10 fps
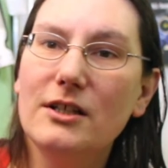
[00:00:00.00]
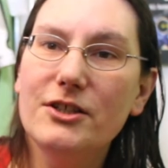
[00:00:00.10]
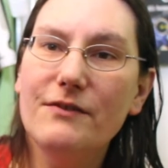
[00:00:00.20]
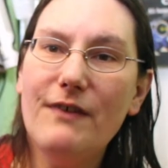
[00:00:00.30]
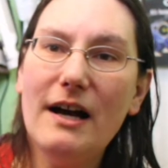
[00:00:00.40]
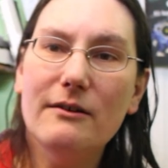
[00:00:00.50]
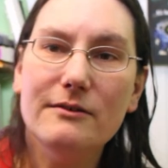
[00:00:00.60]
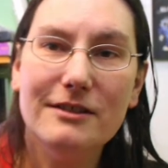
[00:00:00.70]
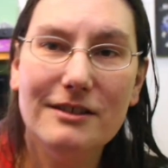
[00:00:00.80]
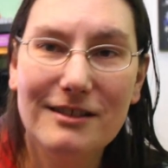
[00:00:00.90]
she
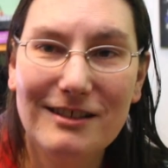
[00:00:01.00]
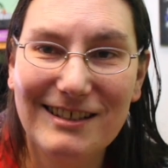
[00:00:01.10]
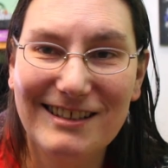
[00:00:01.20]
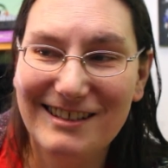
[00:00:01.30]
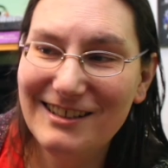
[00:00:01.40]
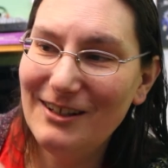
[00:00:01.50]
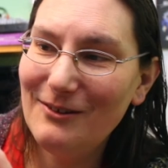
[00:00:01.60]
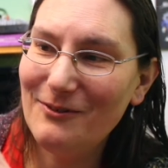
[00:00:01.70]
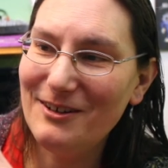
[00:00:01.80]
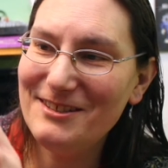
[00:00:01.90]
found
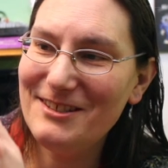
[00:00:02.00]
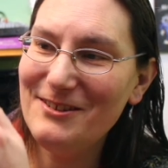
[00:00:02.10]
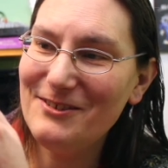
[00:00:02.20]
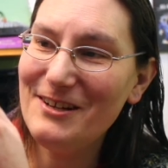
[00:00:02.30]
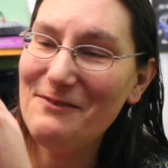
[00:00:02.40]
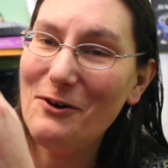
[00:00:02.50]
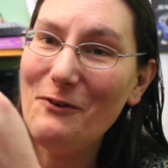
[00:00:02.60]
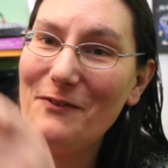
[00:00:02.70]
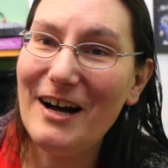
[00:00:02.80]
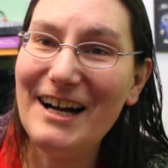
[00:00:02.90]
1, 2, 3, 4,
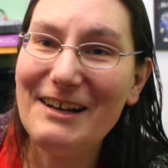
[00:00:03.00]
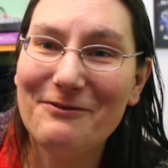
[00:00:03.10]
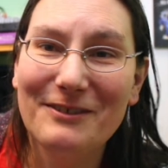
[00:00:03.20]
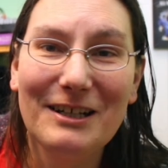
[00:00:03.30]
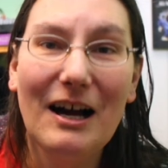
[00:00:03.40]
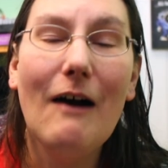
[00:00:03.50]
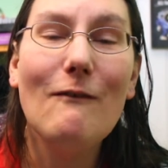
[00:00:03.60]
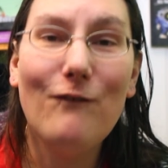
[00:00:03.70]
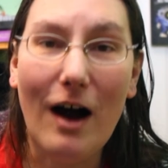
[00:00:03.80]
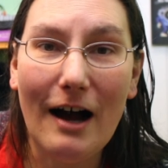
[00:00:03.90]
5.
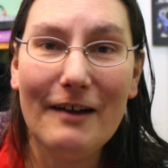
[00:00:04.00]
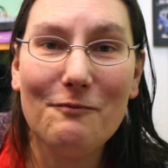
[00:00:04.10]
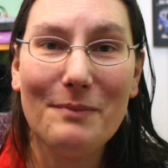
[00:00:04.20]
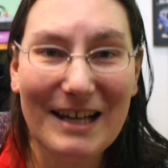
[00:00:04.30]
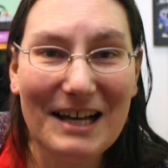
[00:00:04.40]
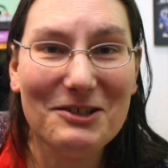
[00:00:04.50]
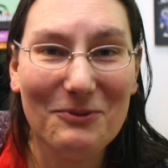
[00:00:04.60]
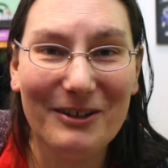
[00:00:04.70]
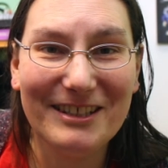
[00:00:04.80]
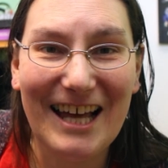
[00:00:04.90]
5
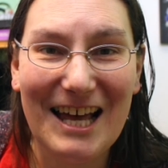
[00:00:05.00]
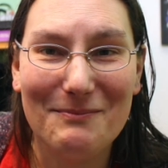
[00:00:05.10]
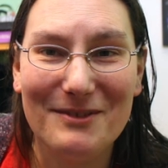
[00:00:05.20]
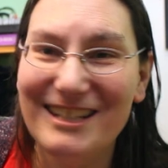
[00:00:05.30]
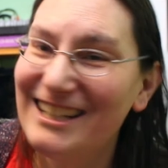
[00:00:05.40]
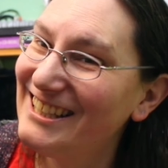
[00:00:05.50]
PS1 games.